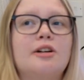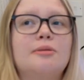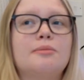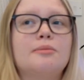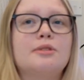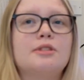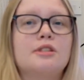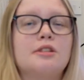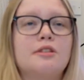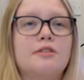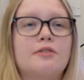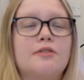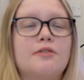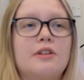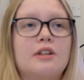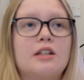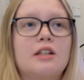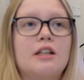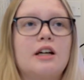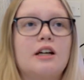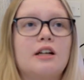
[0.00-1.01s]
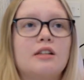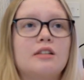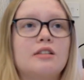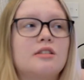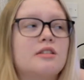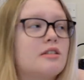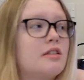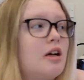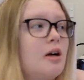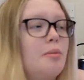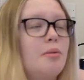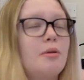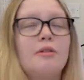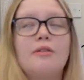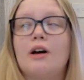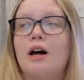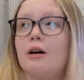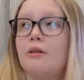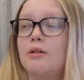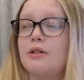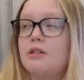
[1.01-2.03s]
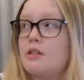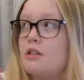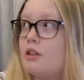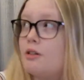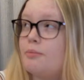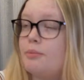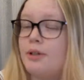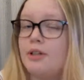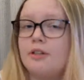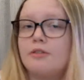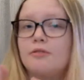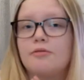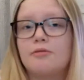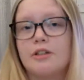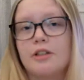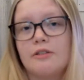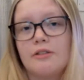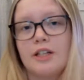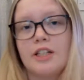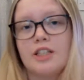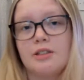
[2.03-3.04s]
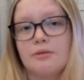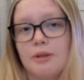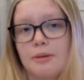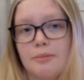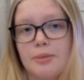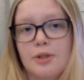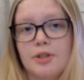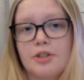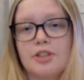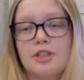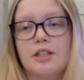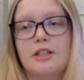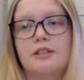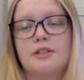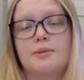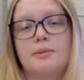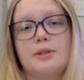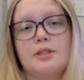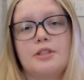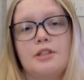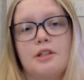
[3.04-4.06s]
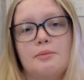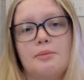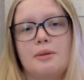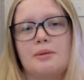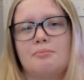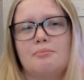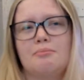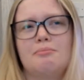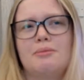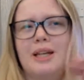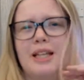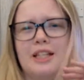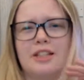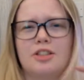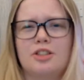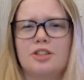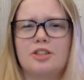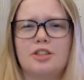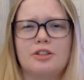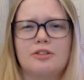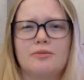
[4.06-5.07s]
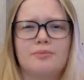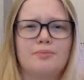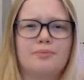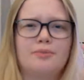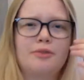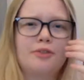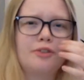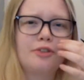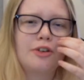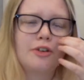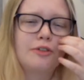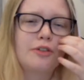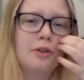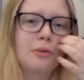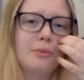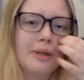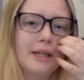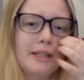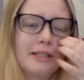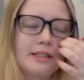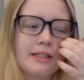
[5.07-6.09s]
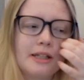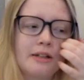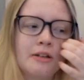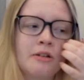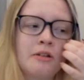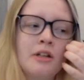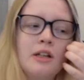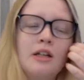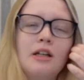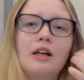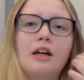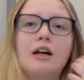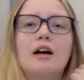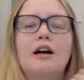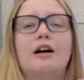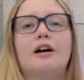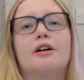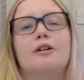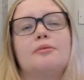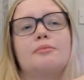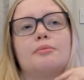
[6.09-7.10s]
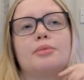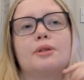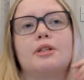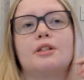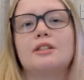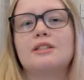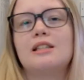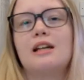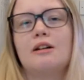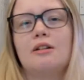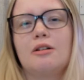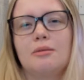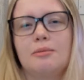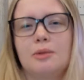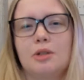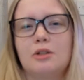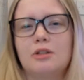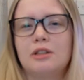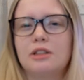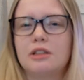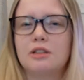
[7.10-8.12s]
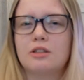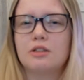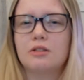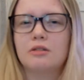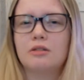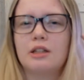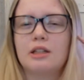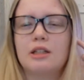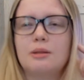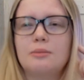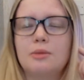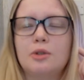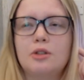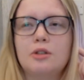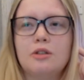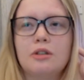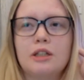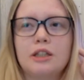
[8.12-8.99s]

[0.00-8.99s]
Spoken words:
So for the last couple of hours I've been rearranging my bookshelves, which I've been meaning to do for a few weeks now, because now I'm not in school anymore.